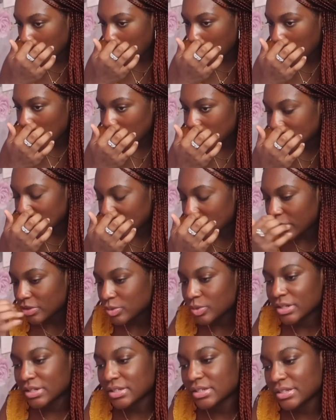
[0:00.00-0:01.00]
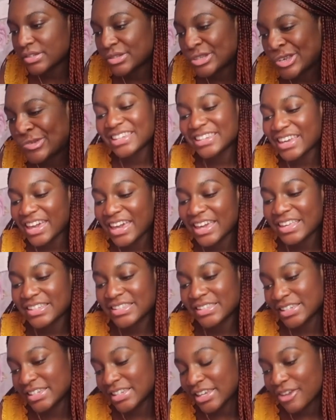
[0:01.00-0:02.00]
of January 2016. Today
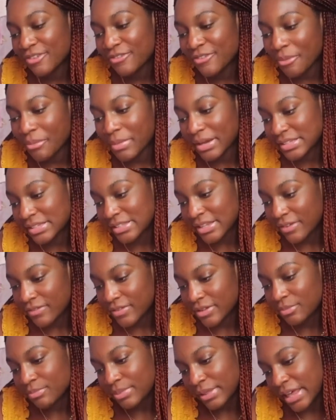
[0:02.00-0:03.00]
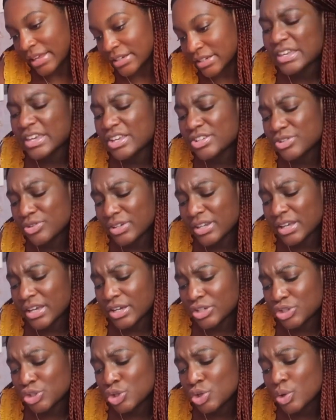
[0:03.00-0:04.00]
is the day from my 7 plan.
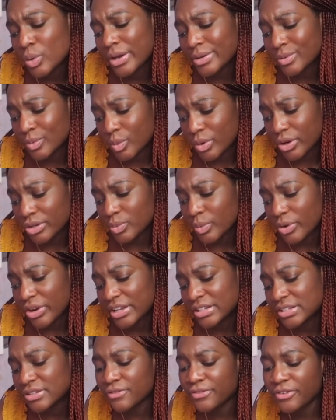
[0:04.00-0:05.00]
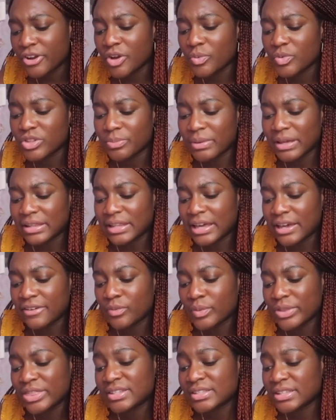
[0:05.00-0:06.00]
Yesterday 2 and 1 were interfering with my
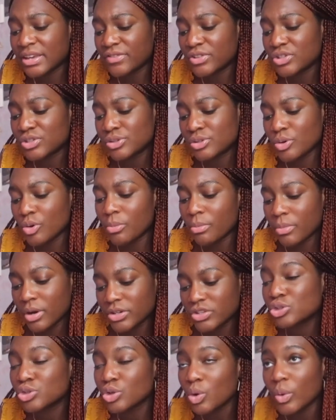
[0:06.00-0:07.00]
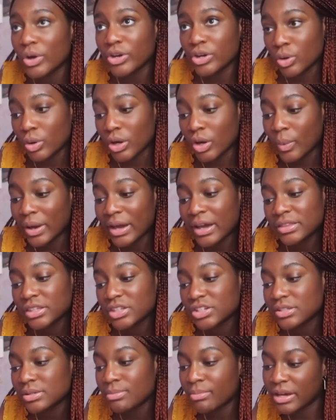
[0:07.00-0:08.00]
life with 7 so much. So annoying. Why can't
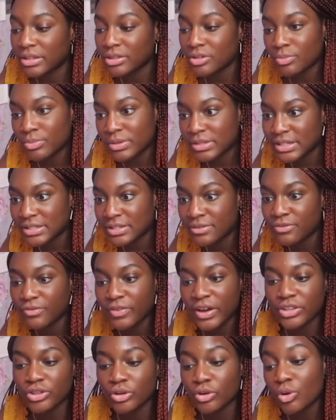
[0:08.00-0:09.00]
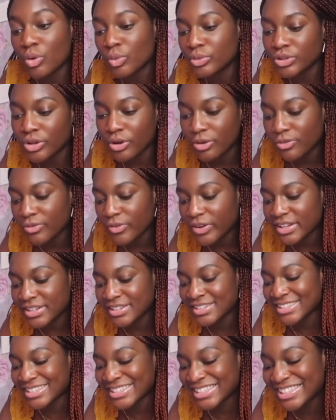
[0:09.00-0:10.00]
they just mind their business and find their own girlfriends?